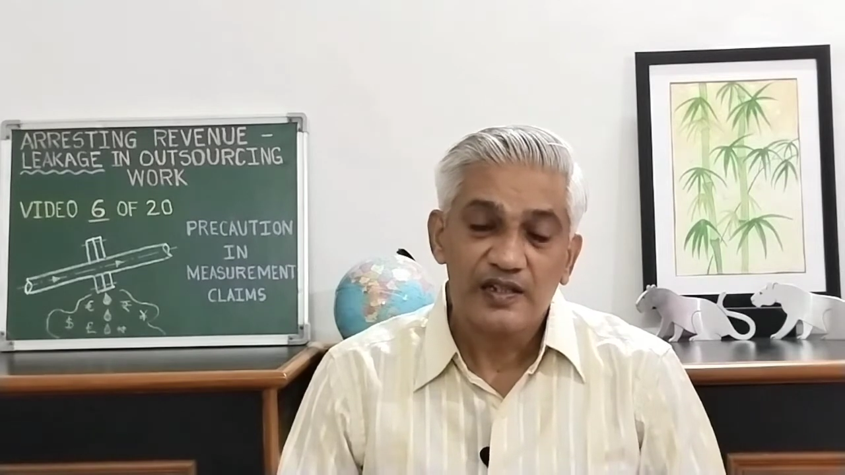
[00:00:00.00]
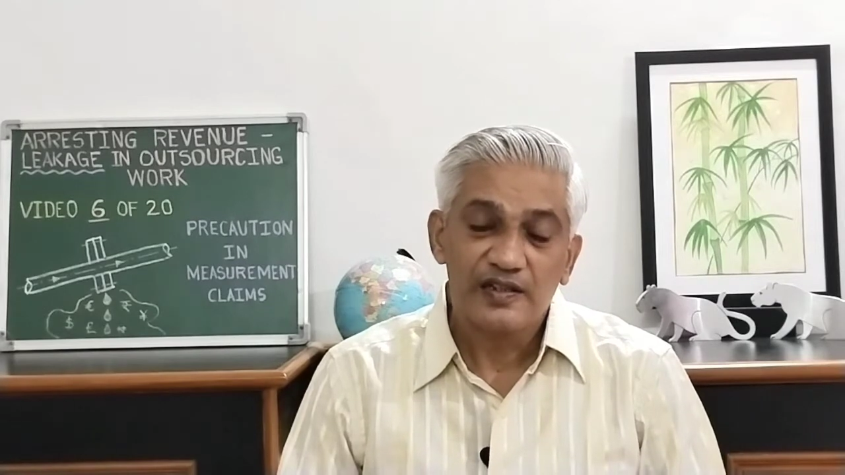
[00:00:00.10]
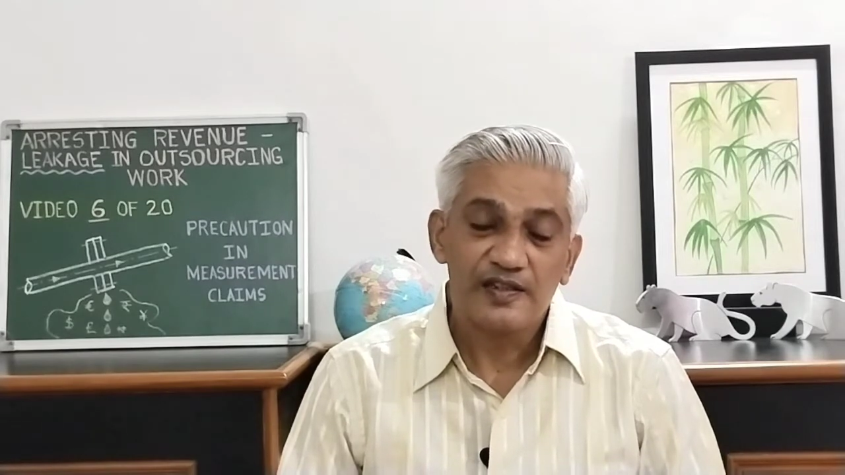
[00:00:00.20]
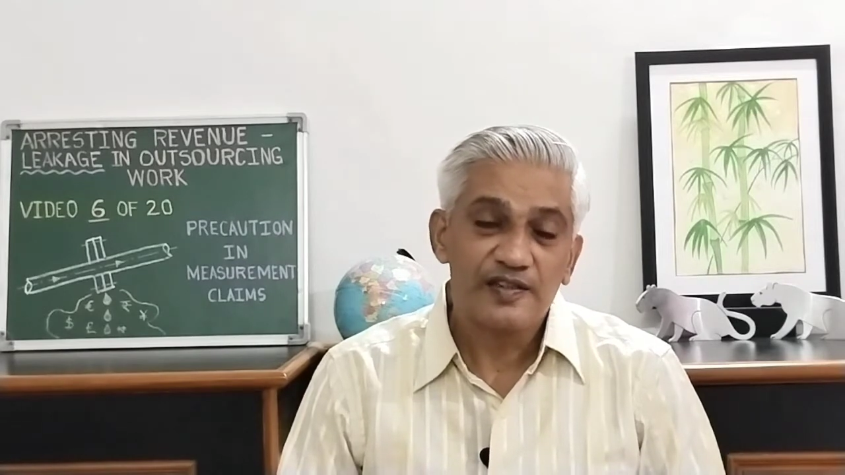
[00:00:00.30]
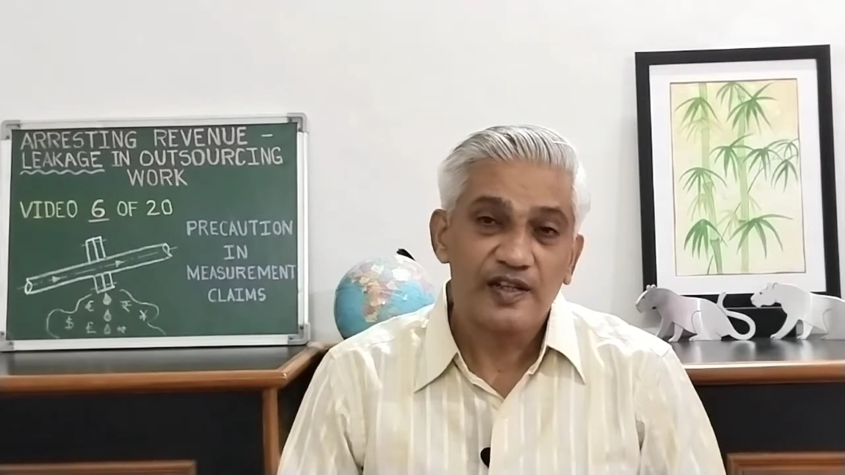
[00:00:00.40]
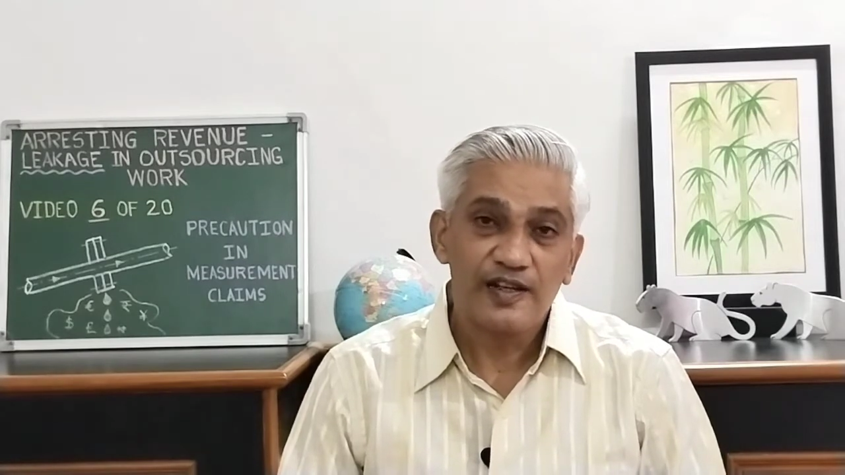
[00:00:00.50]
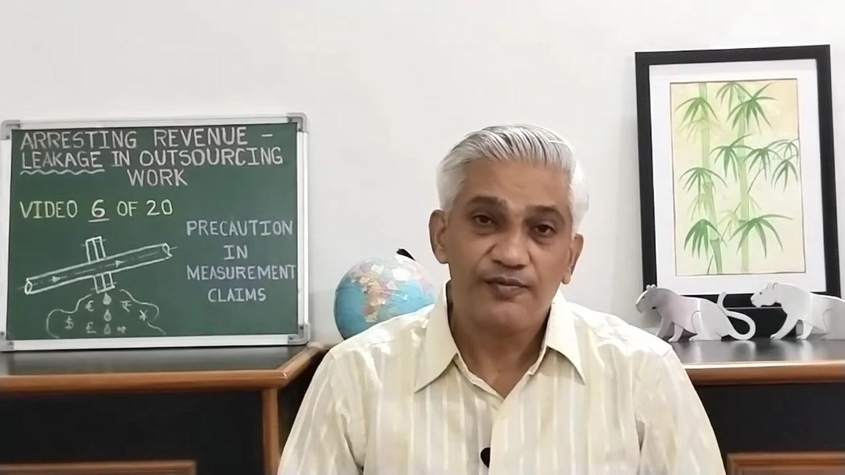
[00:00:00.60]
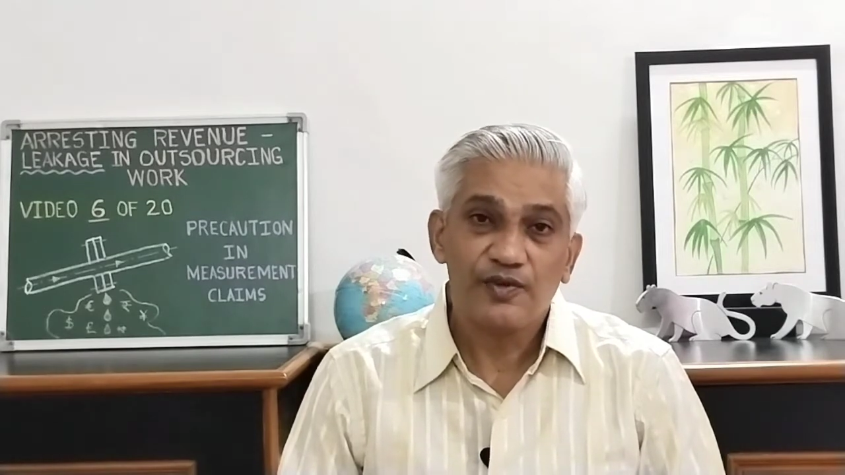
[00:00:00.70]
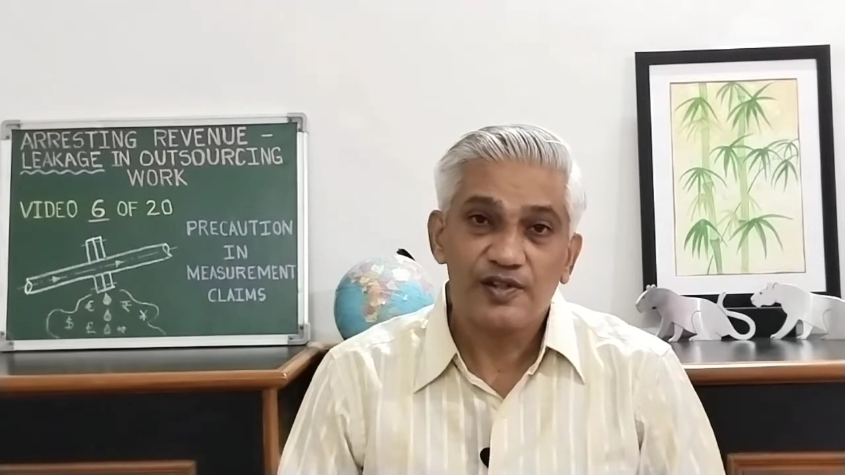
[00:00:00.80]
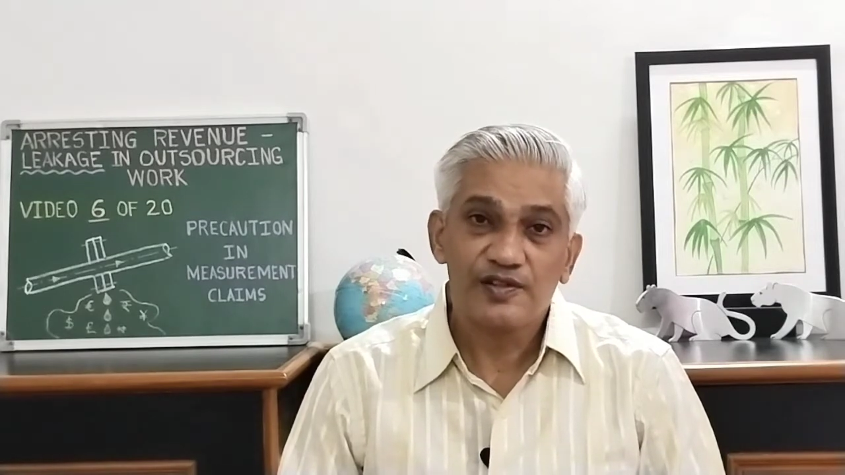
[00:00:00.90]
This claim
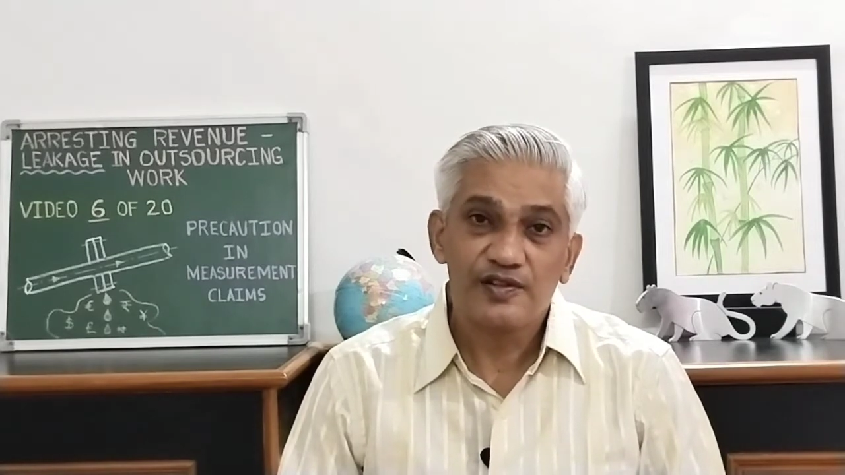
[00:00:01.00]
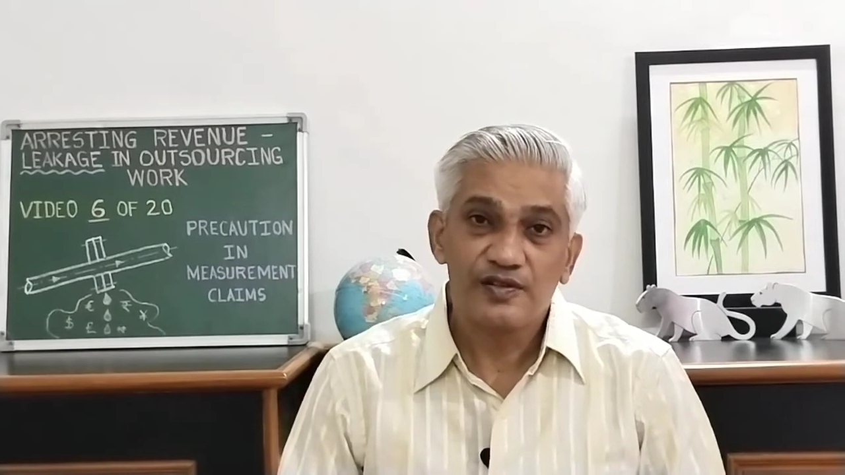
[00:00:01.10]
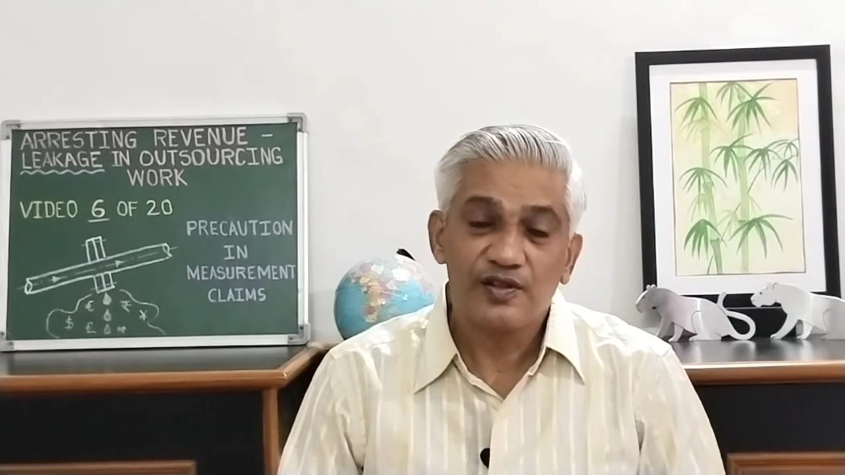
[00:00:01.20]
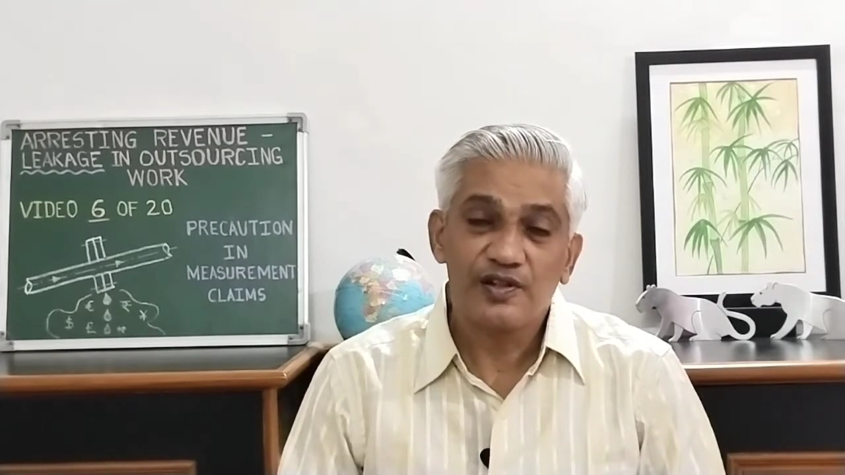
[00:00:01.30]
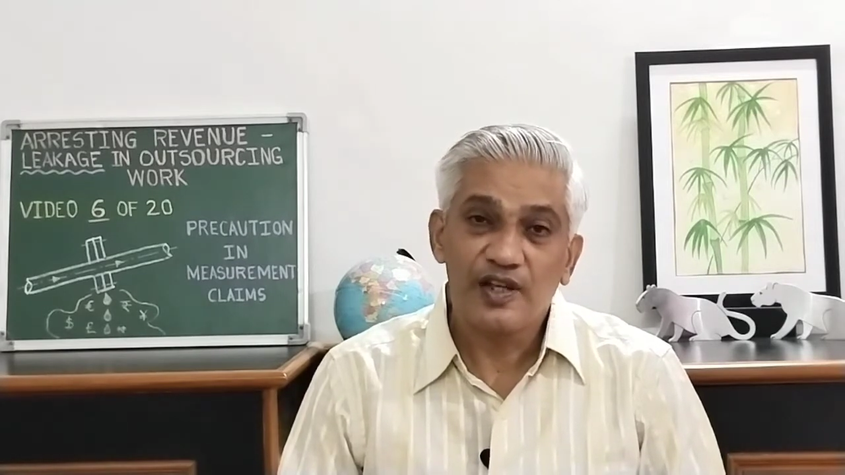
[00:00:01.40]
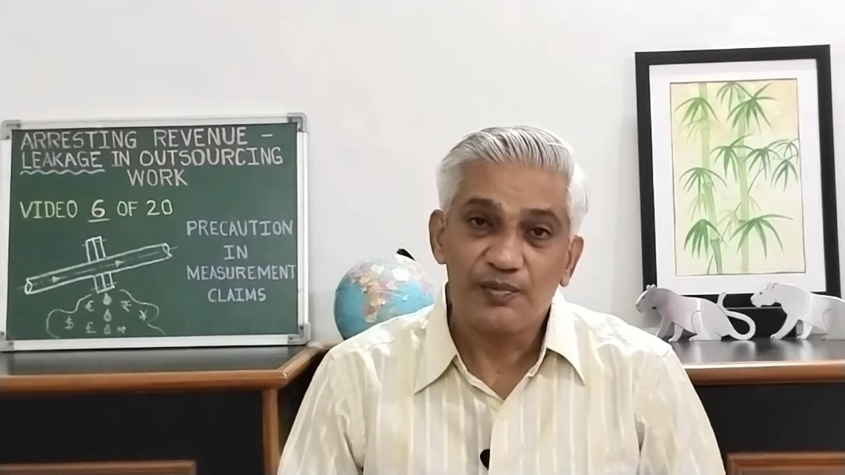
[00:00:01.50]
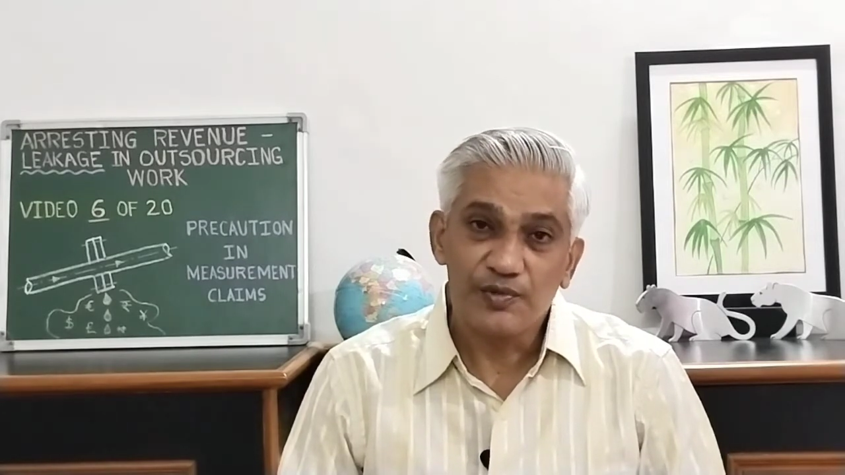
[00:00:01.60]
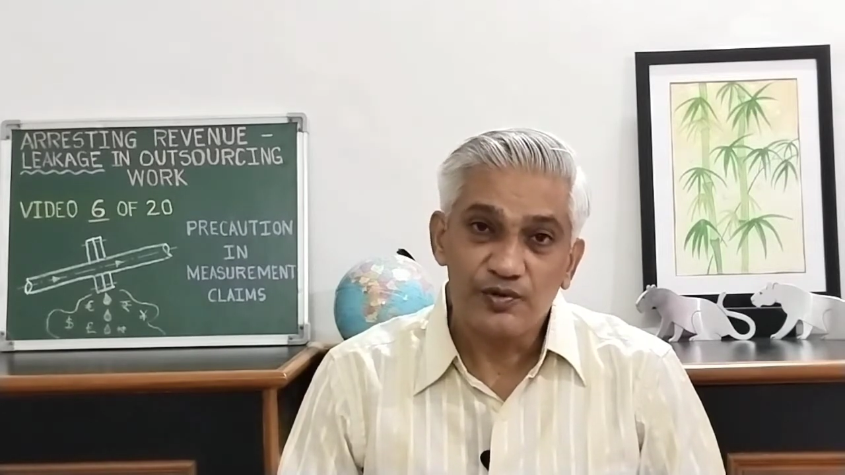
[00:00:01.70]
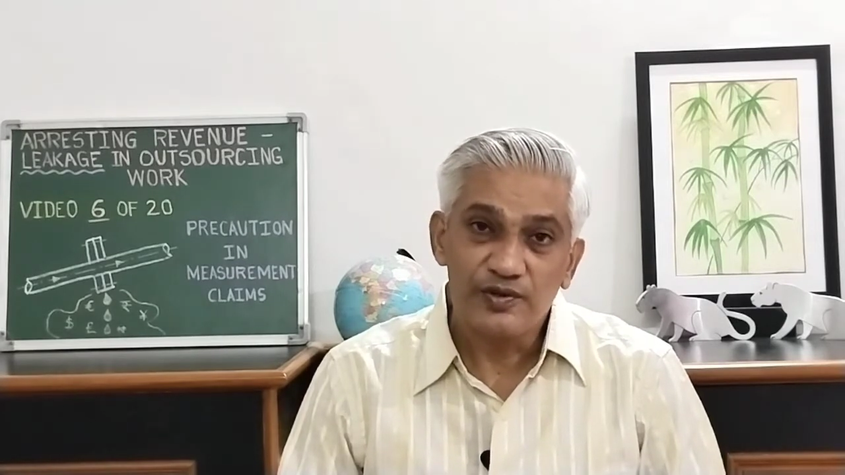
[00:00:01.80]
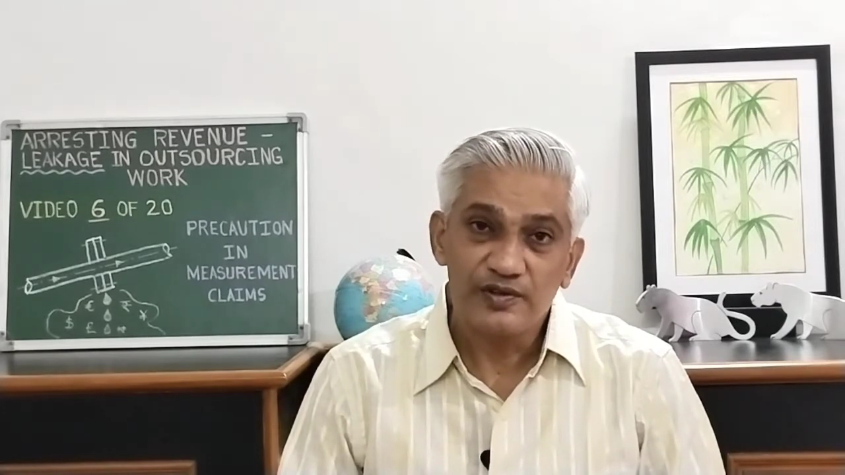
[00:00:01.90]
was not
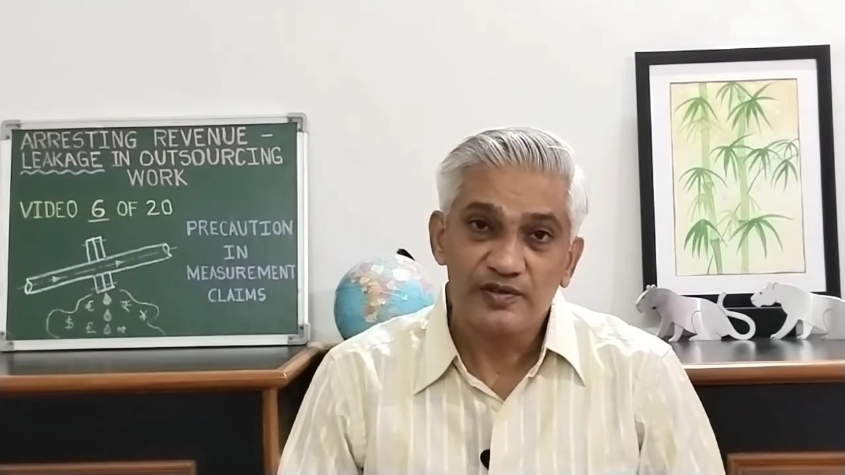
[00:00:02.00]
approved,